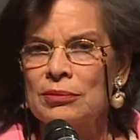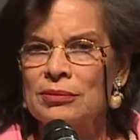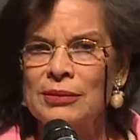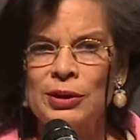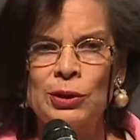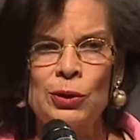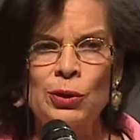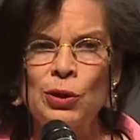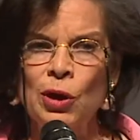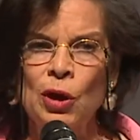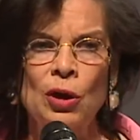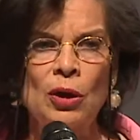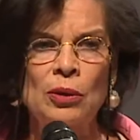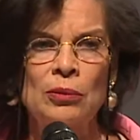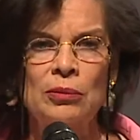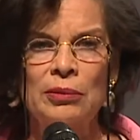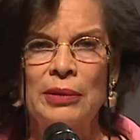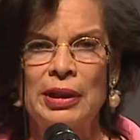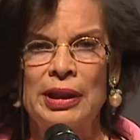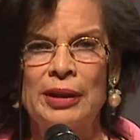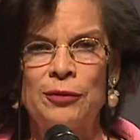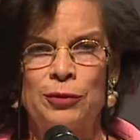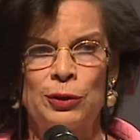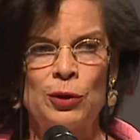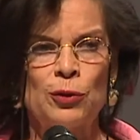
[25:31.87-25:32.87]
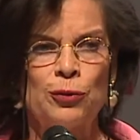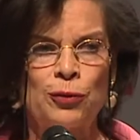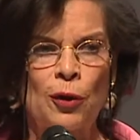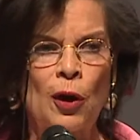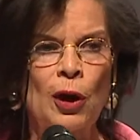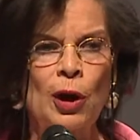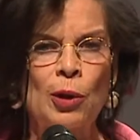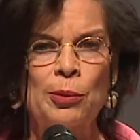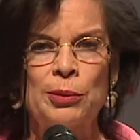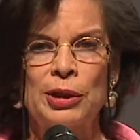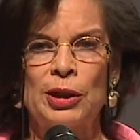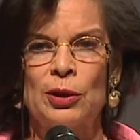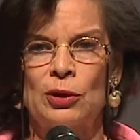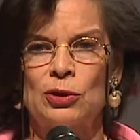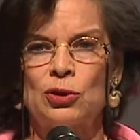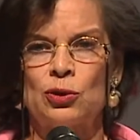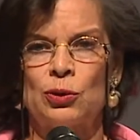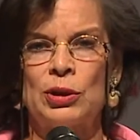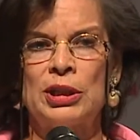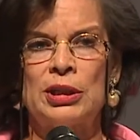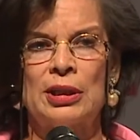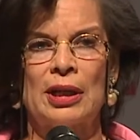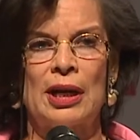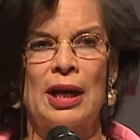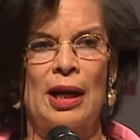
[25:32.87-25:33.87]
You know, if you follow me on
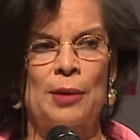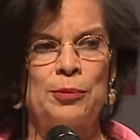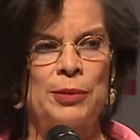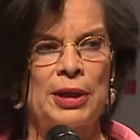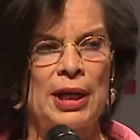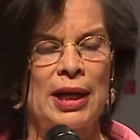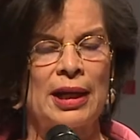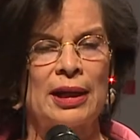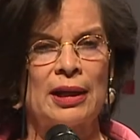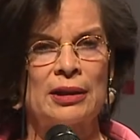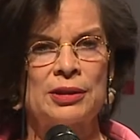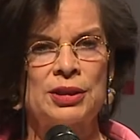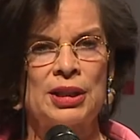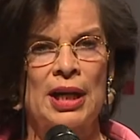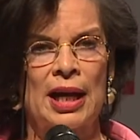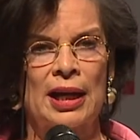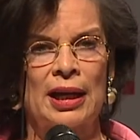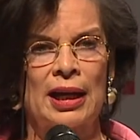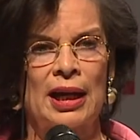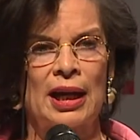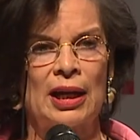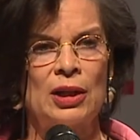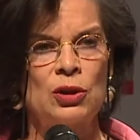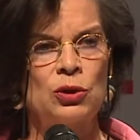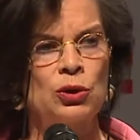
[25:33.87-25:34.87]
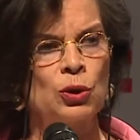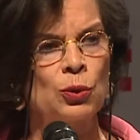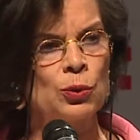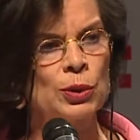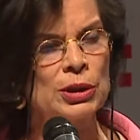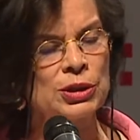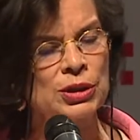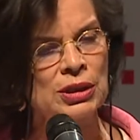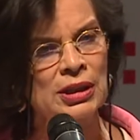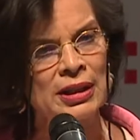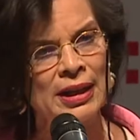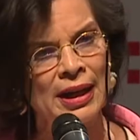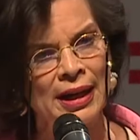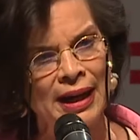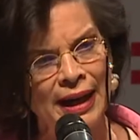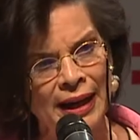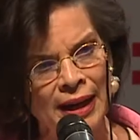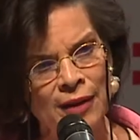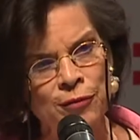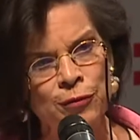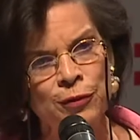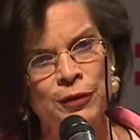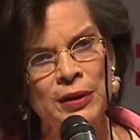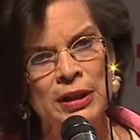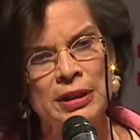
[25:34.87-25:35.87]
Twitter at Bianca Jagger, you will see that
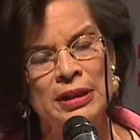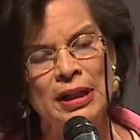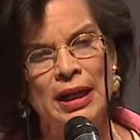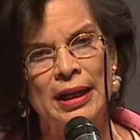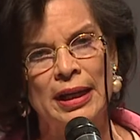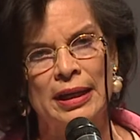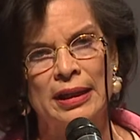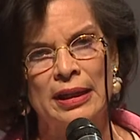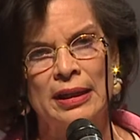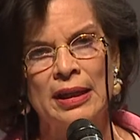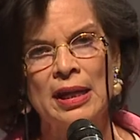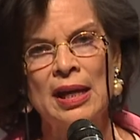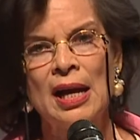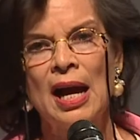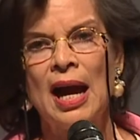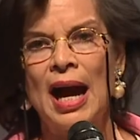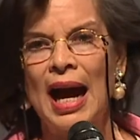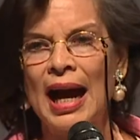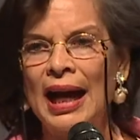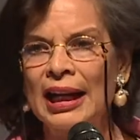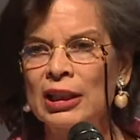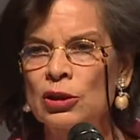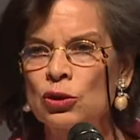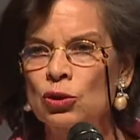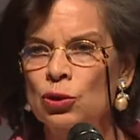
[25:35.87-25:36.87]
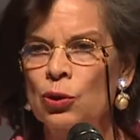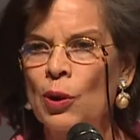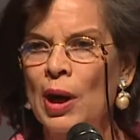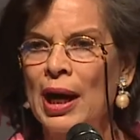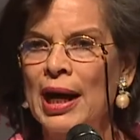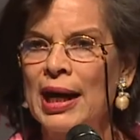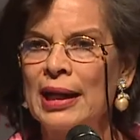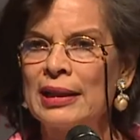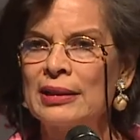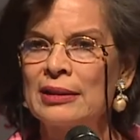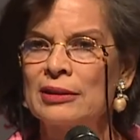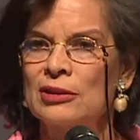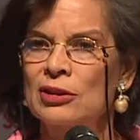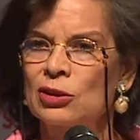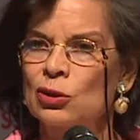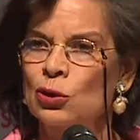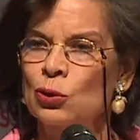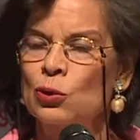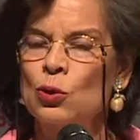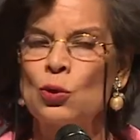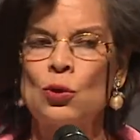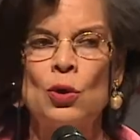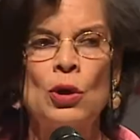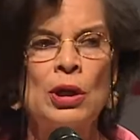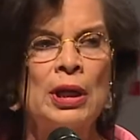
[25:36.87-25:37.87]
every day I try
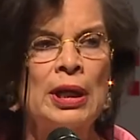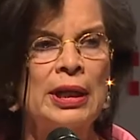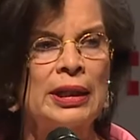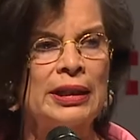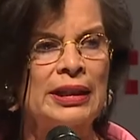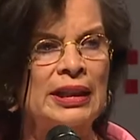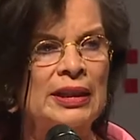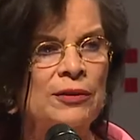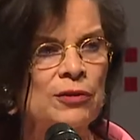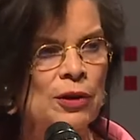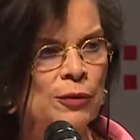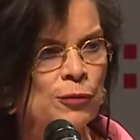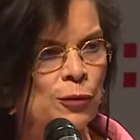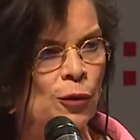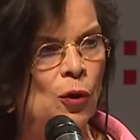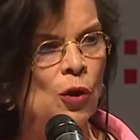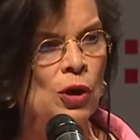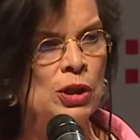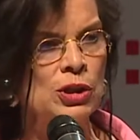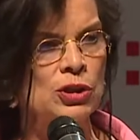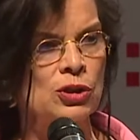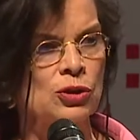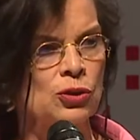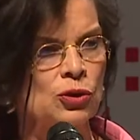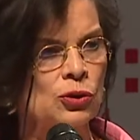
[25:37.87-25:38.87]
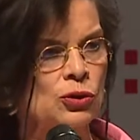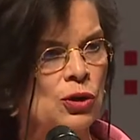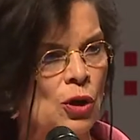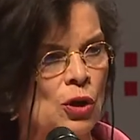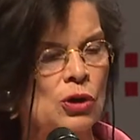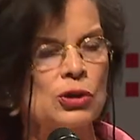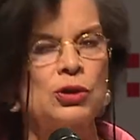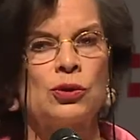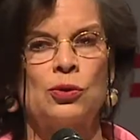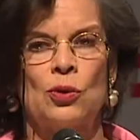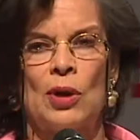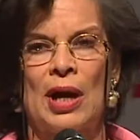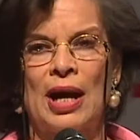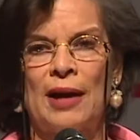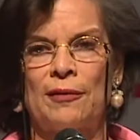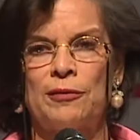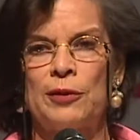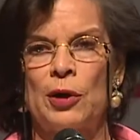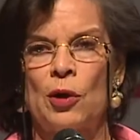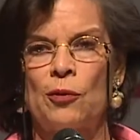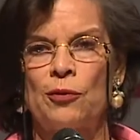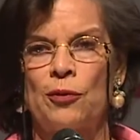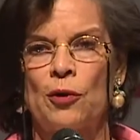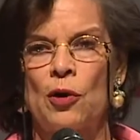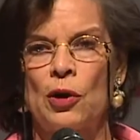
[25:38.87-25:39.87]
to give a voice to those who have
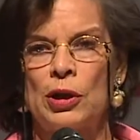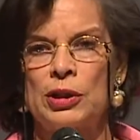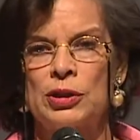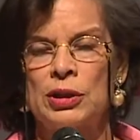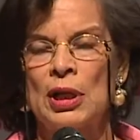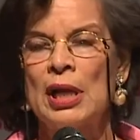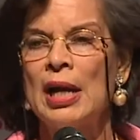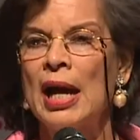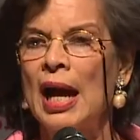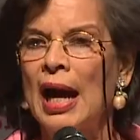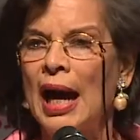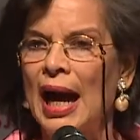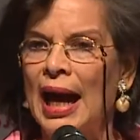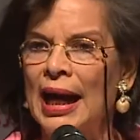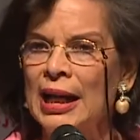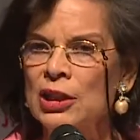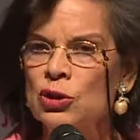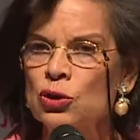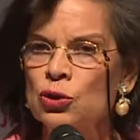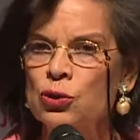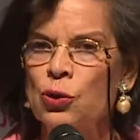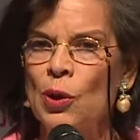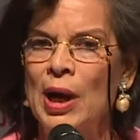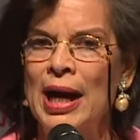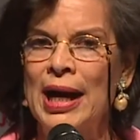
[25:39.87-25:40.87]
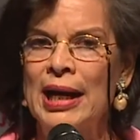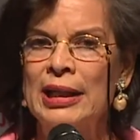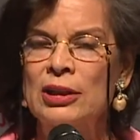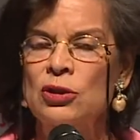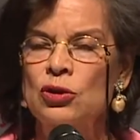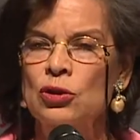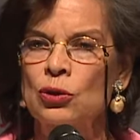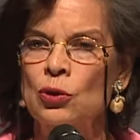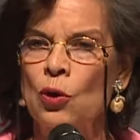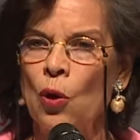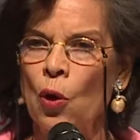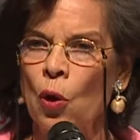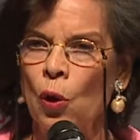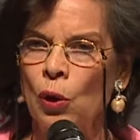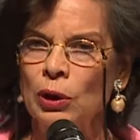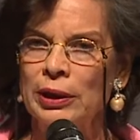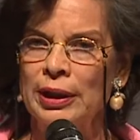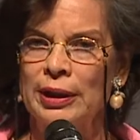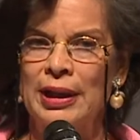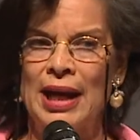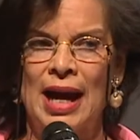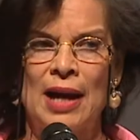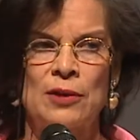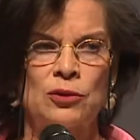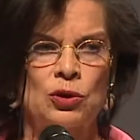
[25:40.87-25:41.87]
no voice. I try to hold
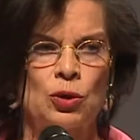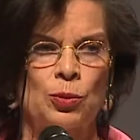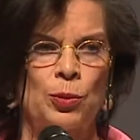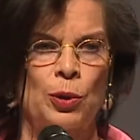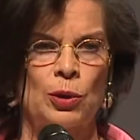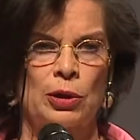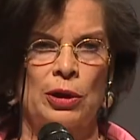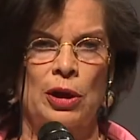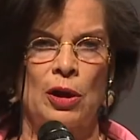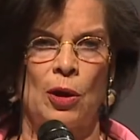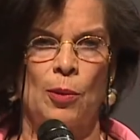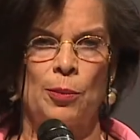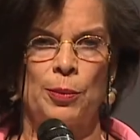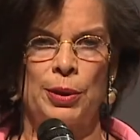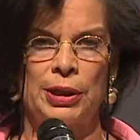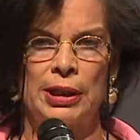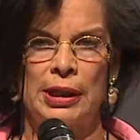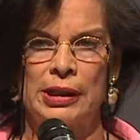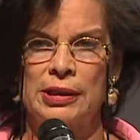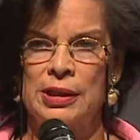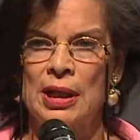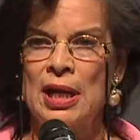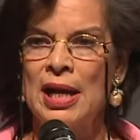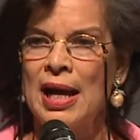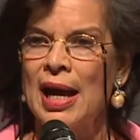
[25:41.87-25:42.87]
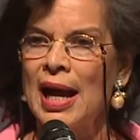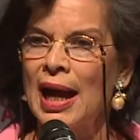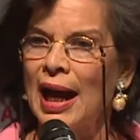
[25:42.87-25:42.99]
accountable companies.